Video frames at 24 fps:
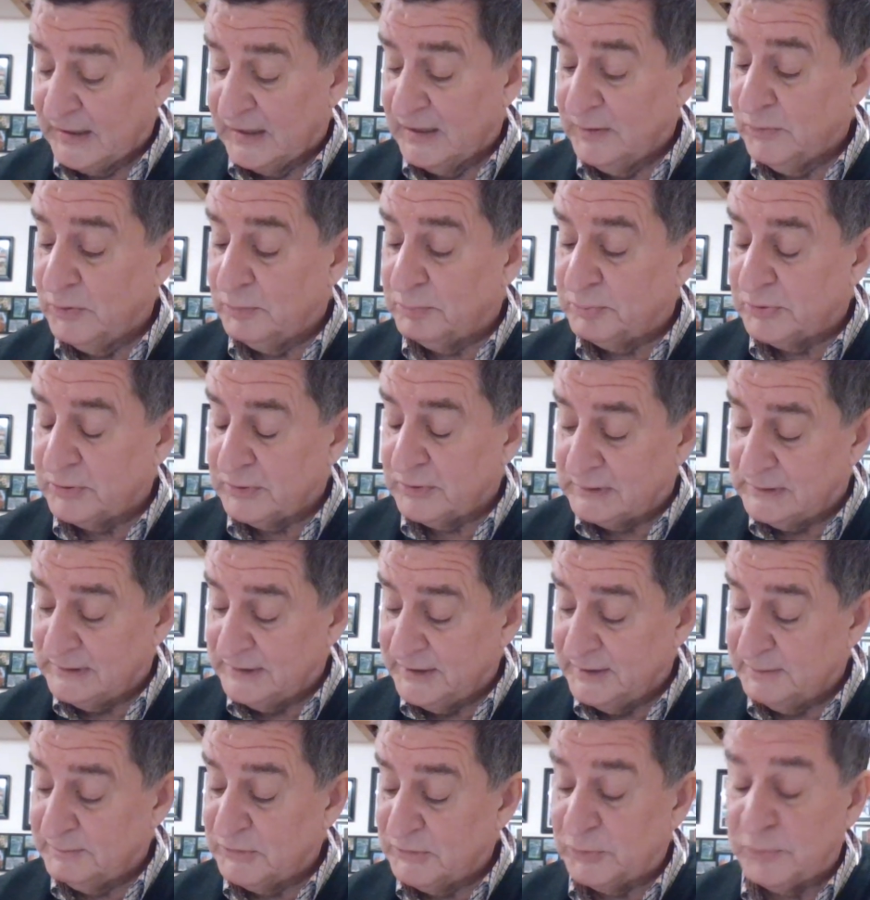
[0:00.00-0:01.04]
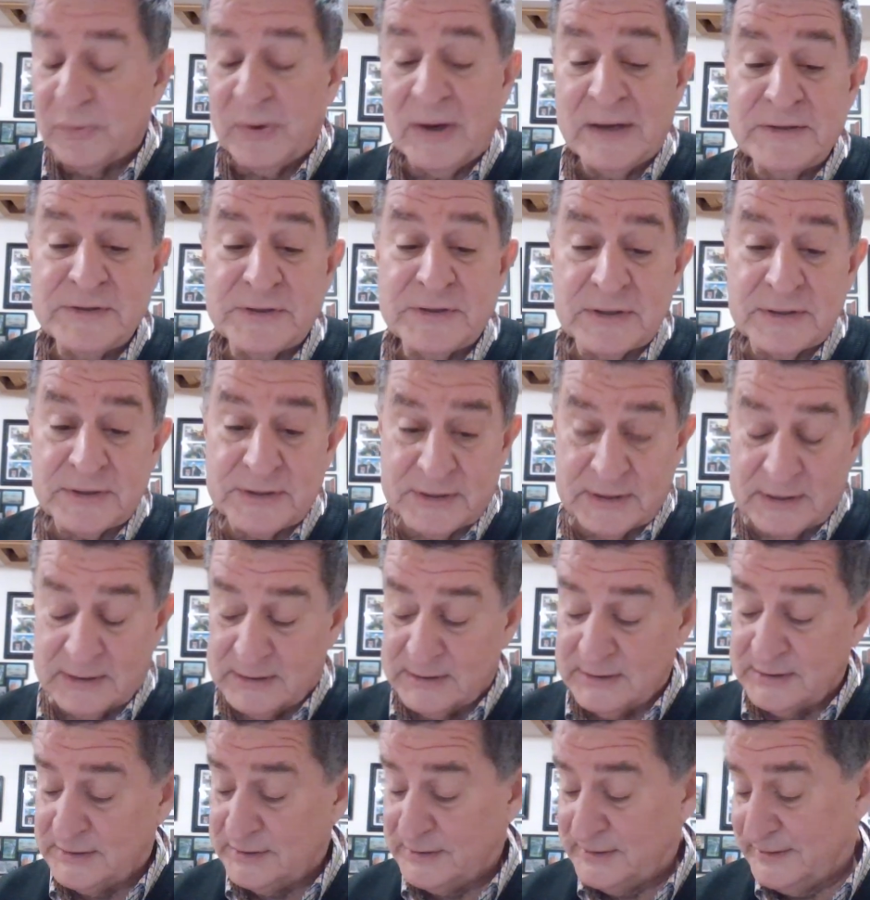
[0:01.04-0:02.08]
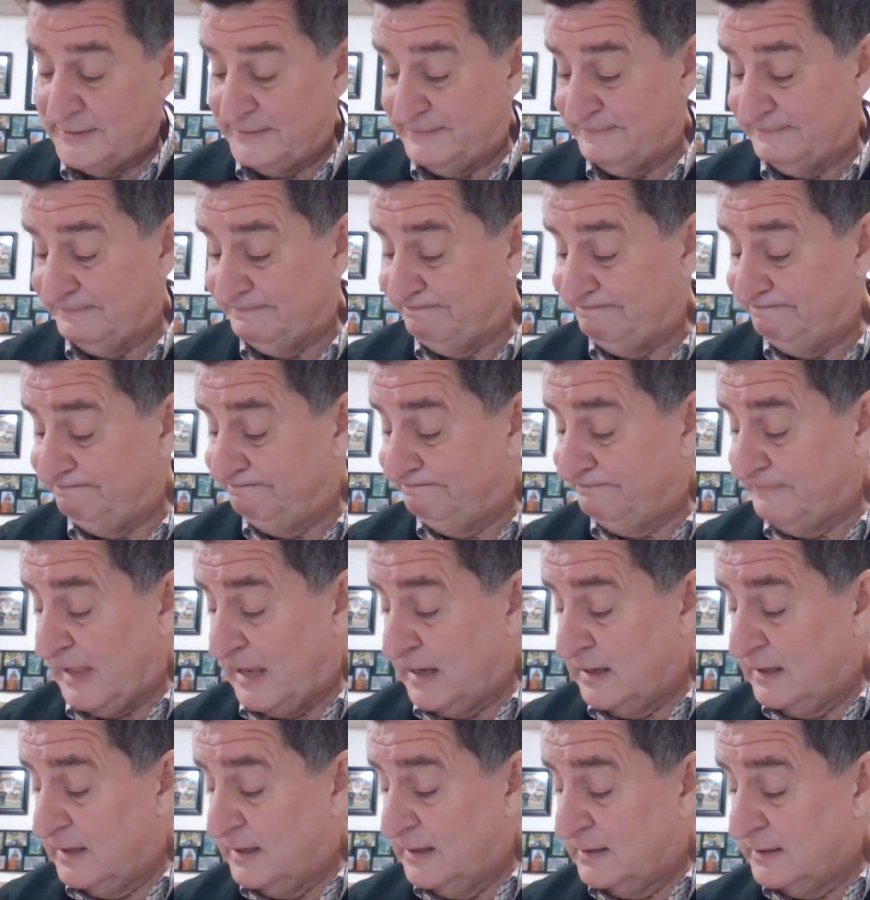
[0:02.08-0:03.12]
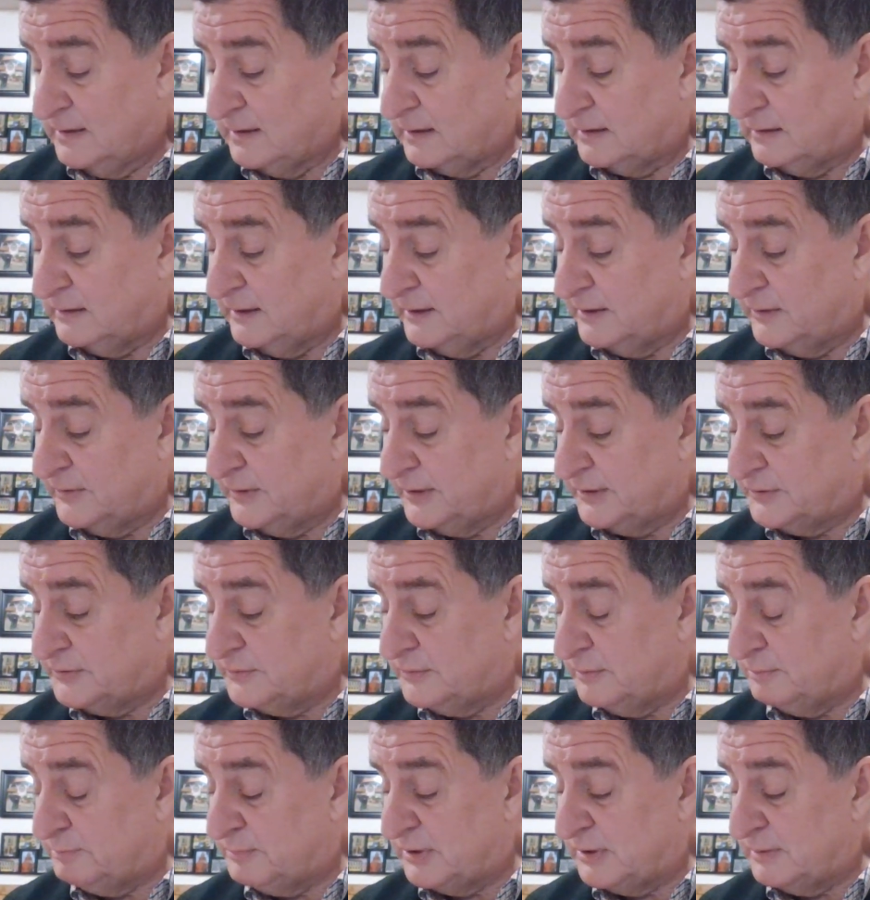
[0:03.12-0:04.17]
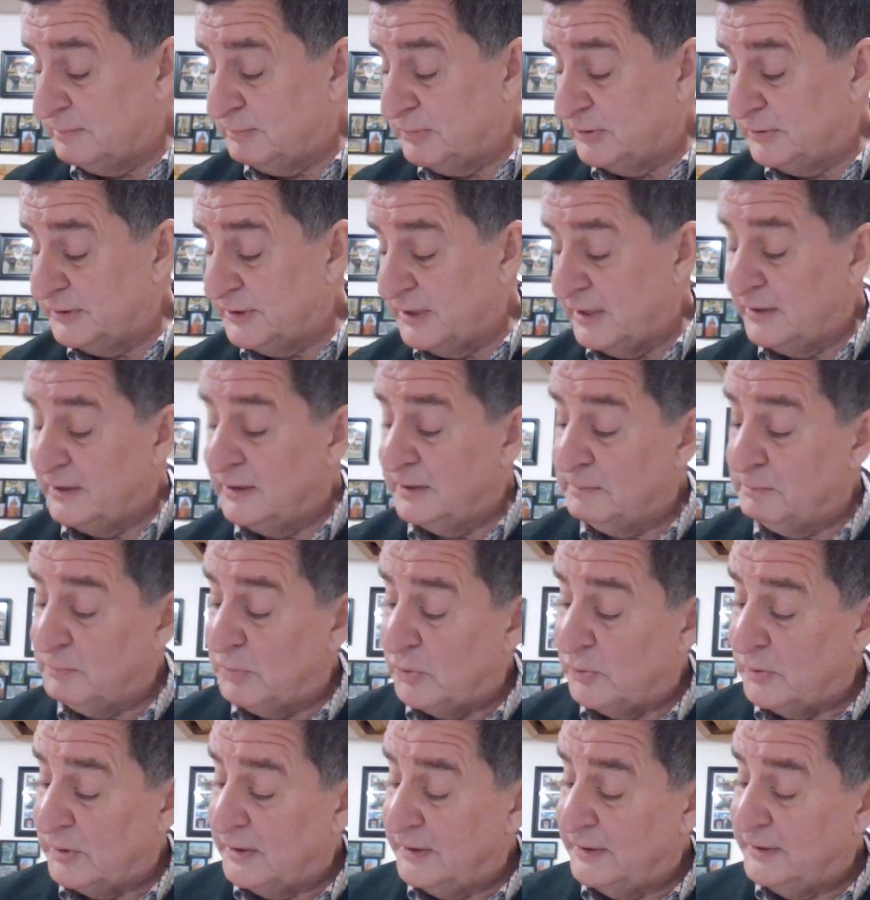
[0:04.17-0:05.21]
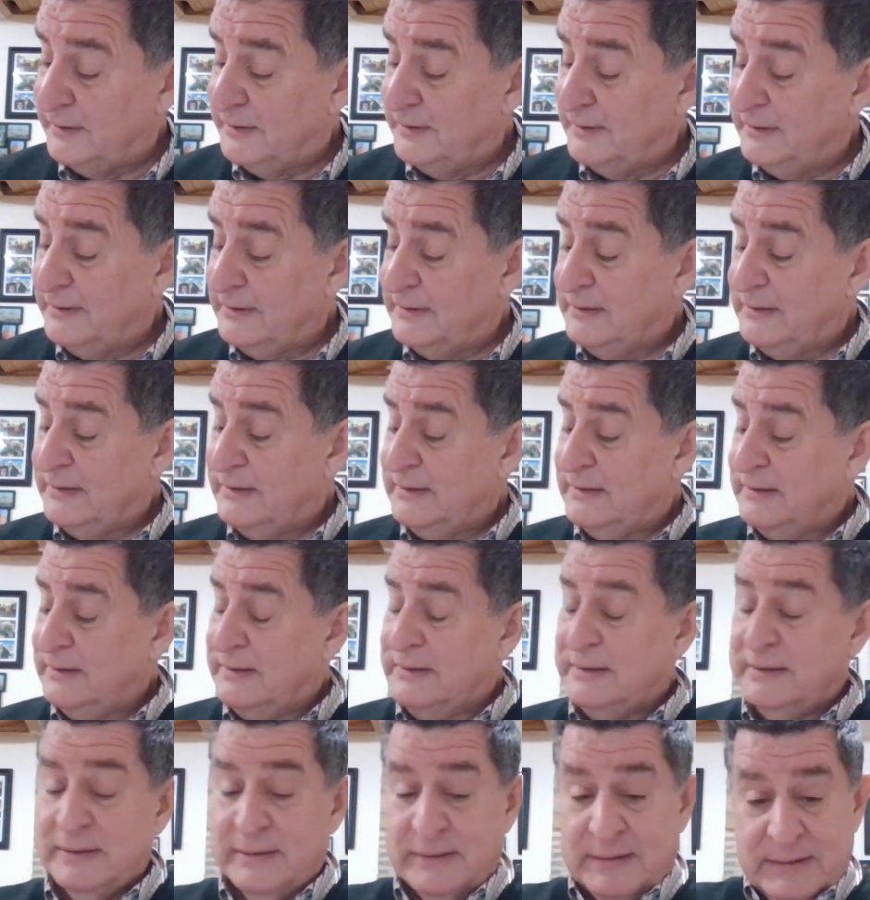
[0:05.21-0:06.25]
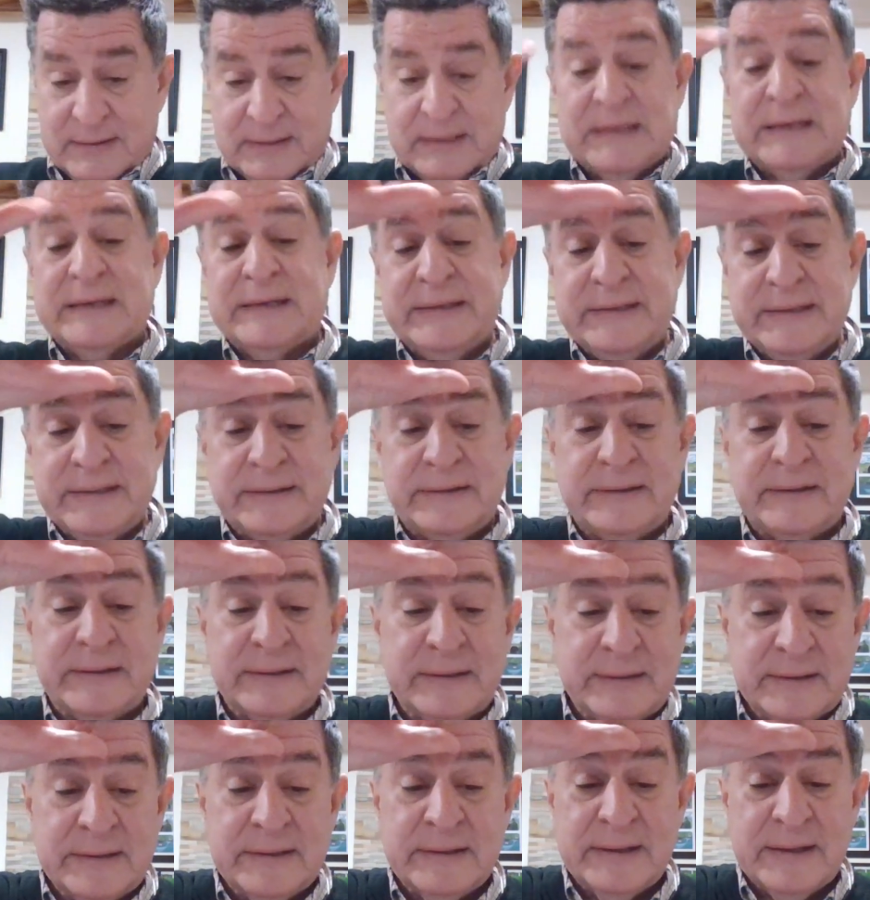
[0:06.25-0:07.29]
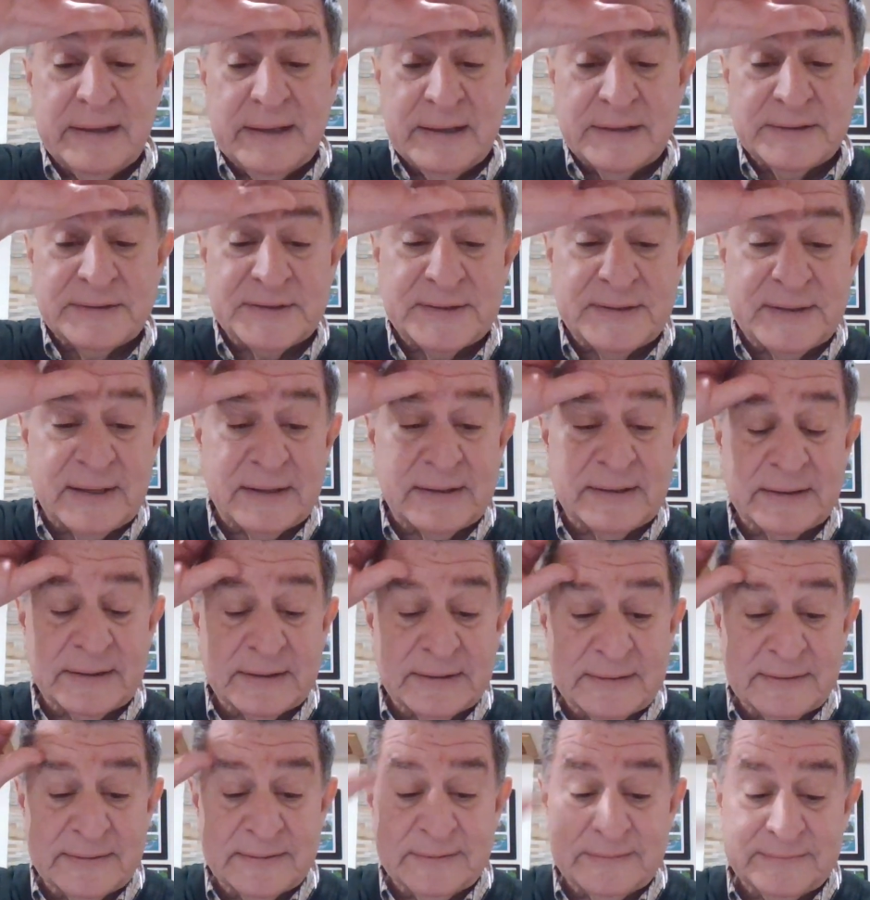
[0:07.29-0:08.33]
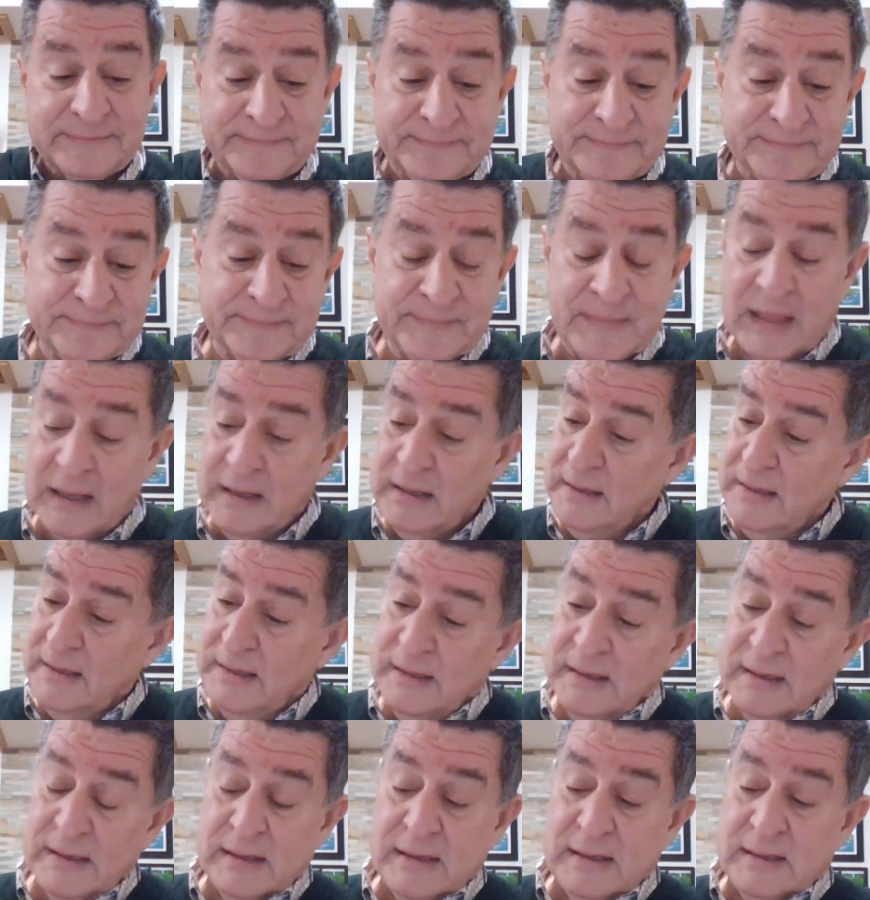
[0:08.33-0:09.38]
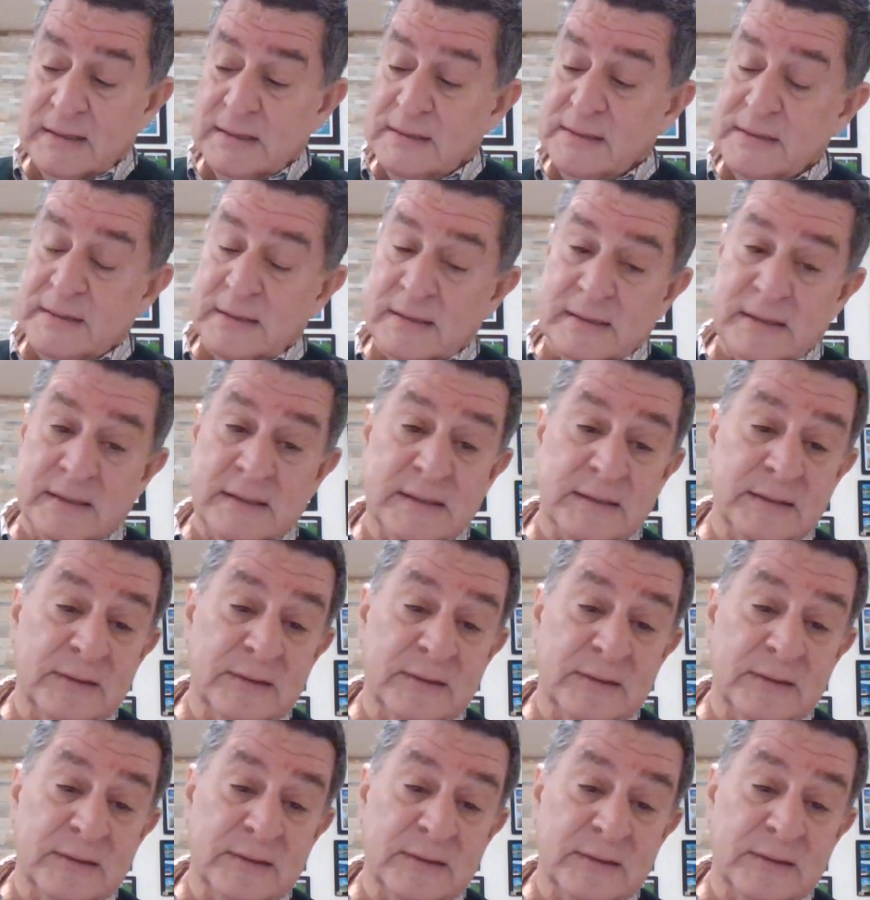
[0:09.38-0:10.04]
They will proclaim the righteousness, declaring to a people yet unborn, he has done it.